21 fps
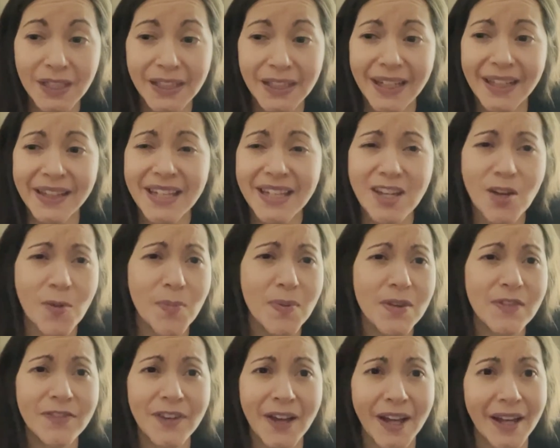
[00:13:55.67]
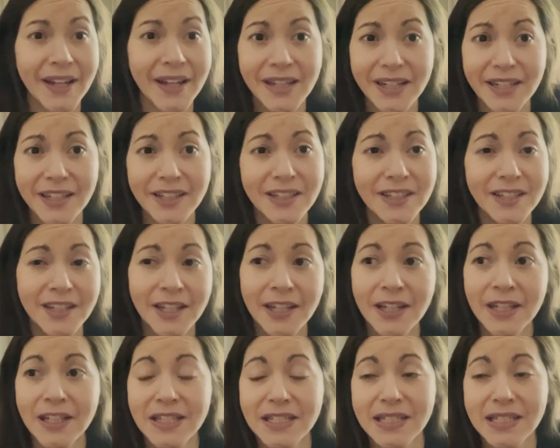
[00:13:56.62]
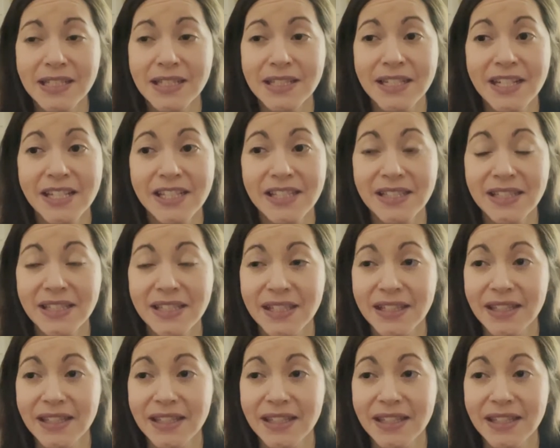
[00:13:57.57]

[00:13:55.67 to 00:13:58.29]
I think I'll be fine. It's just